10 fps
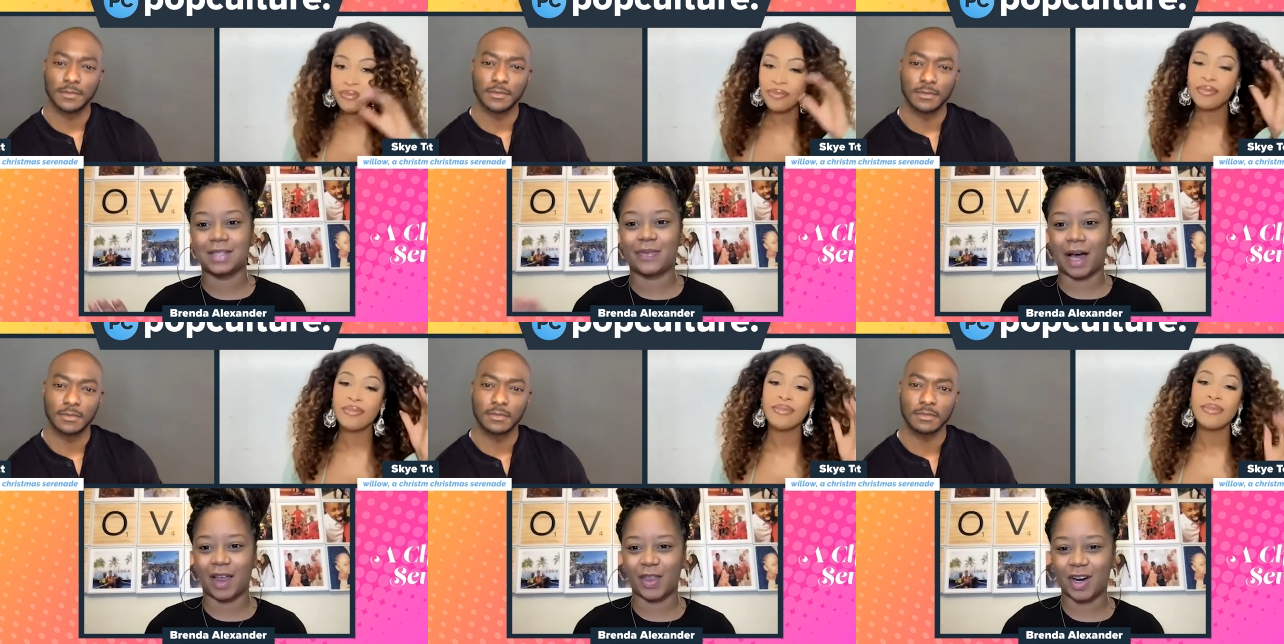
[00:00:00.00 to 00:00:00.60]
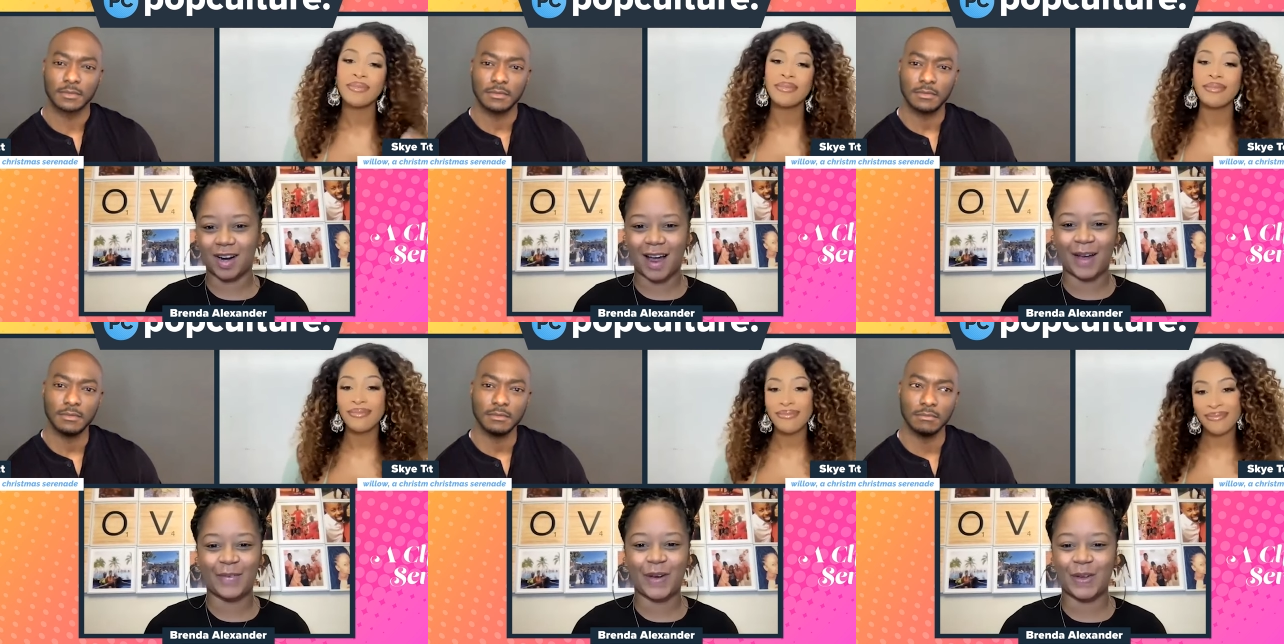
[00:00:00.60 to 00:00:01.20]
Speaker 1: his father.
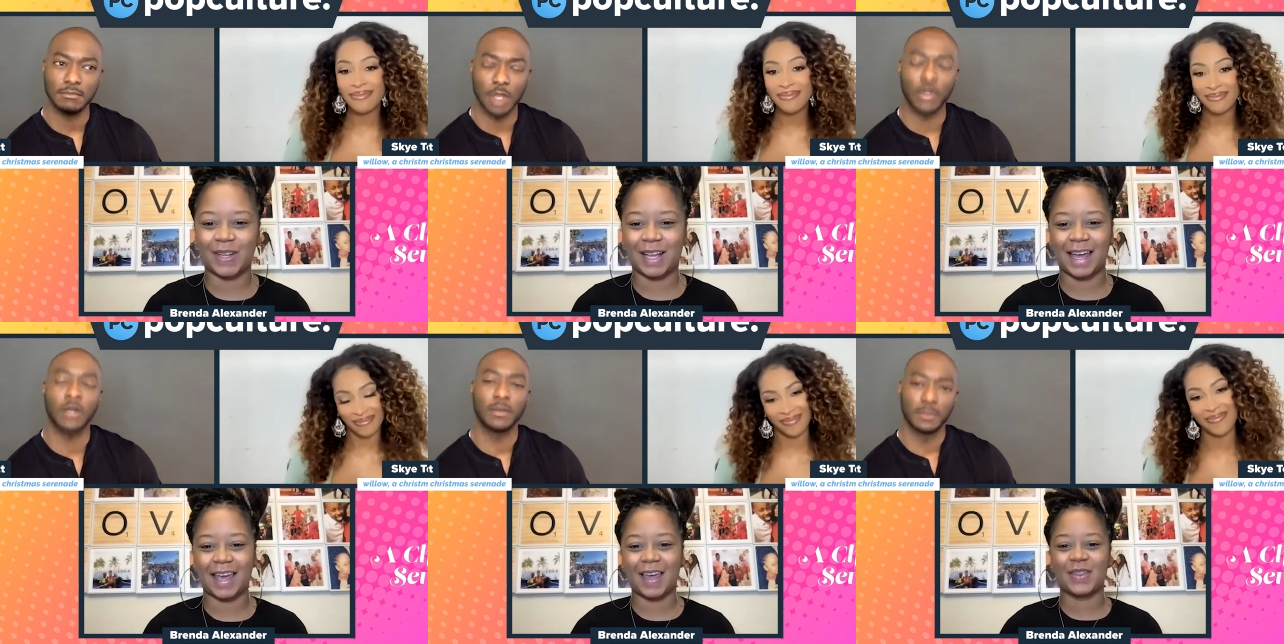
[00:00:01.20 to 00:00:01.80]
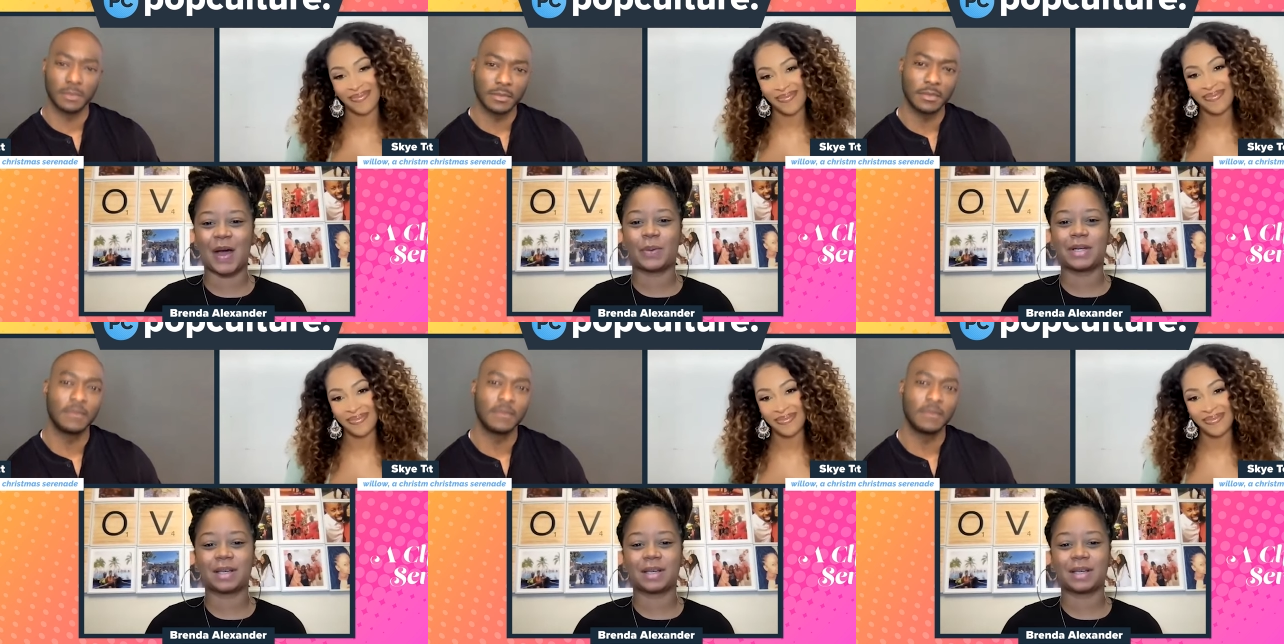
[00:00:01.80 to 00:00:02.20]
I felt like that was